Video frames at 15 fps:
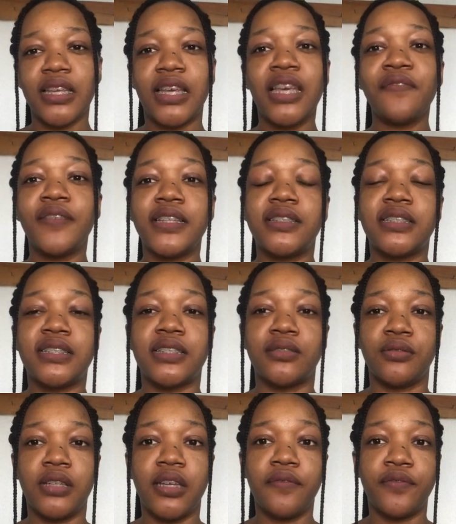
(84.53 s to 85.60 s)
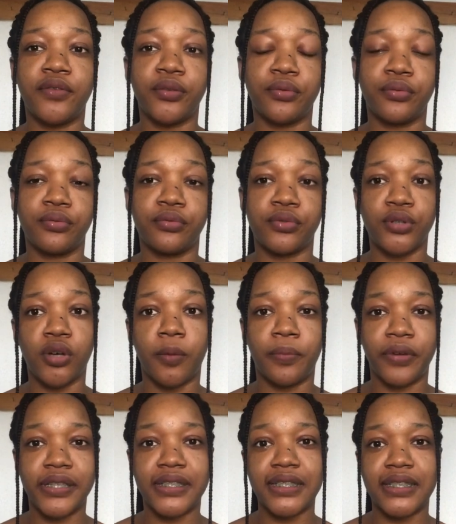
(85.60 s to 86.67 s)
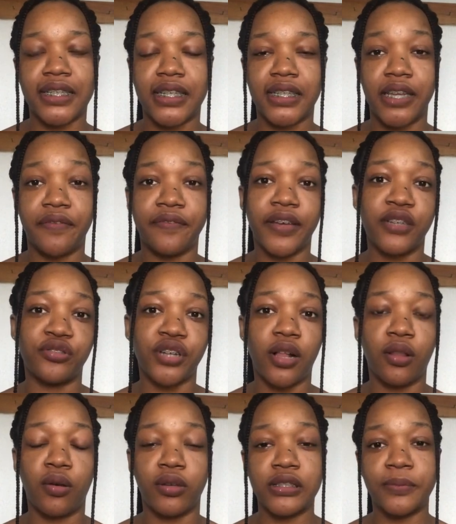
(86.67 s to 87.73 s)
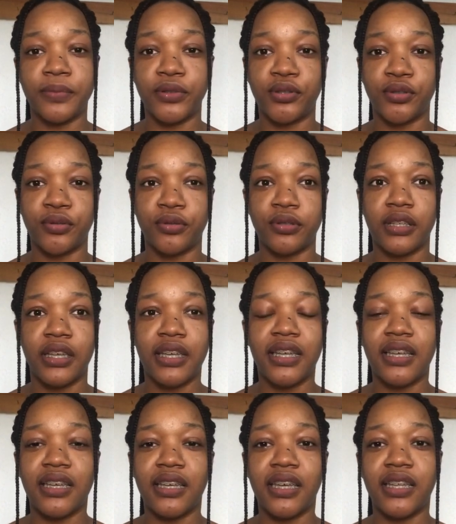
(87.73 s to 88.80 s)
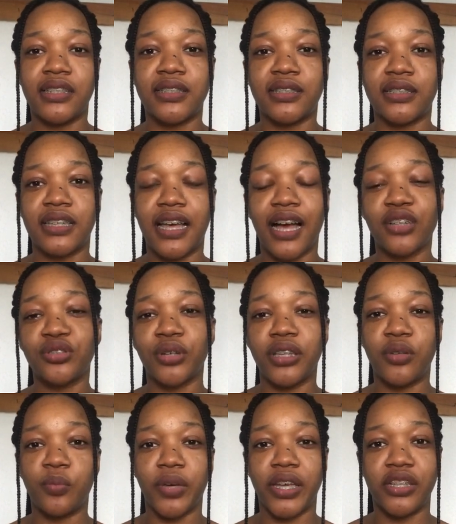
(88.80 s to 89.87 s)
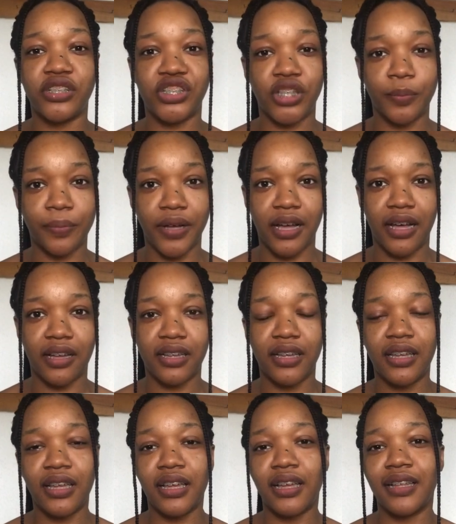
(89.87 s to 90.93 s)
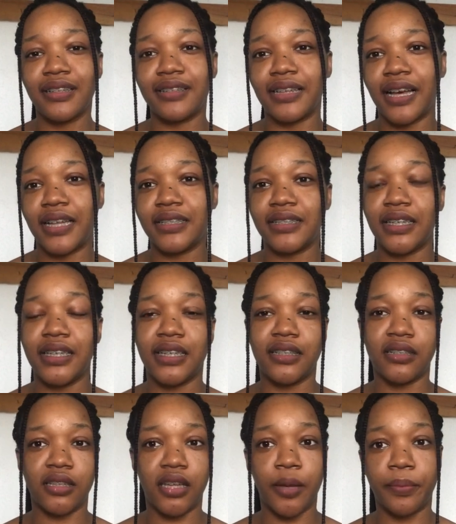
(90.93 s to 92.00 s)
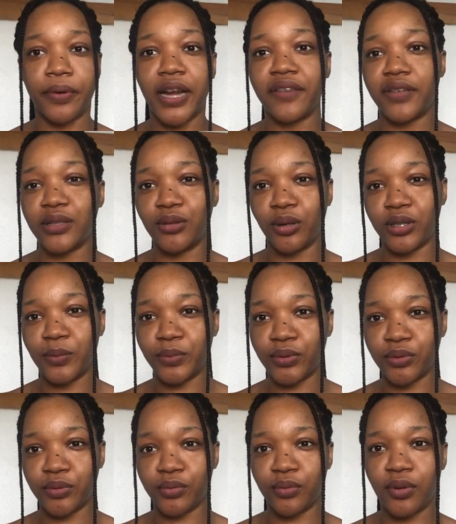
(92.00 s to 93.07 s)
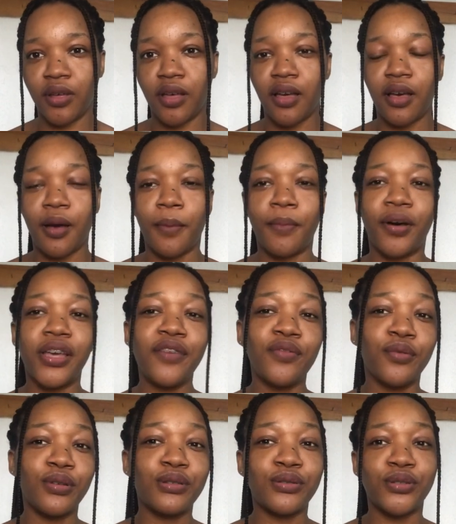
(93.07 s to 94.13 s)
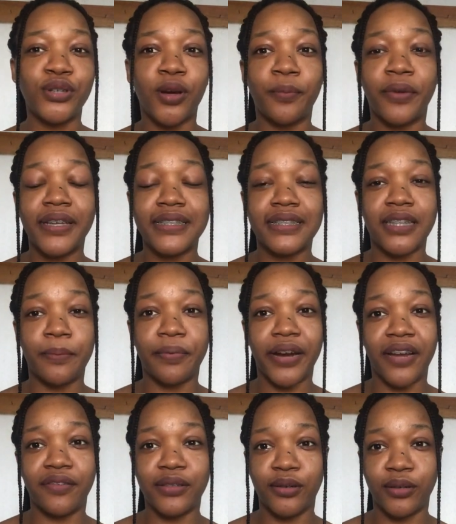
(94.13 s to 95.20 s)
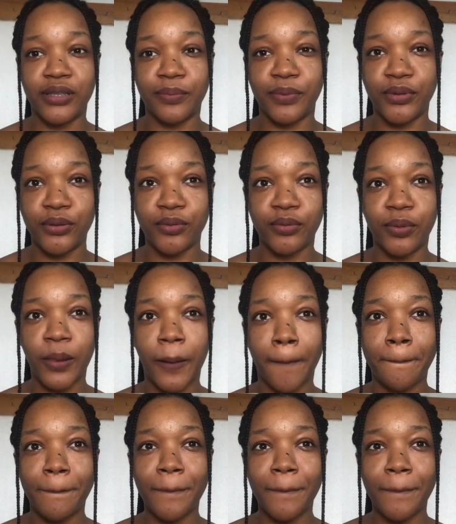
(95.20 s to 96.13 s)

if it's if you do your braces in a federal hospital it's actually way cheaper than in a private hospital but if you want to do your braids in a private hospital